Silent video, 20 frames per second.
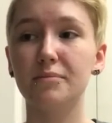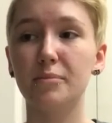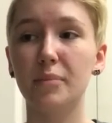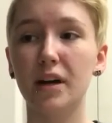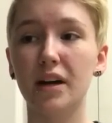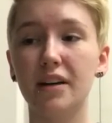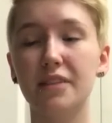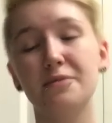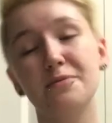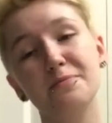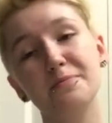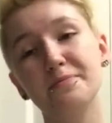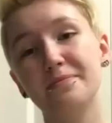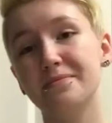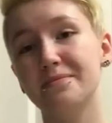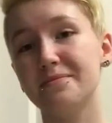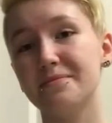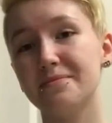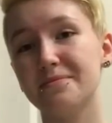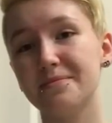but
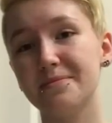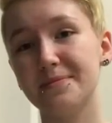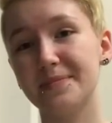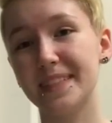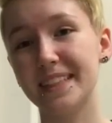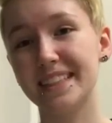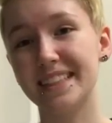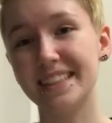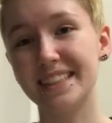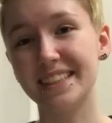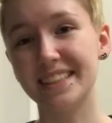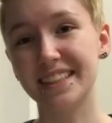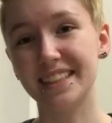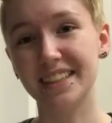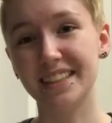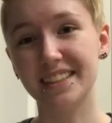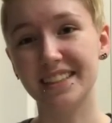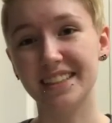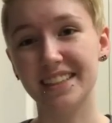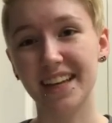this is
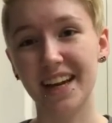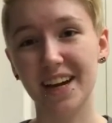just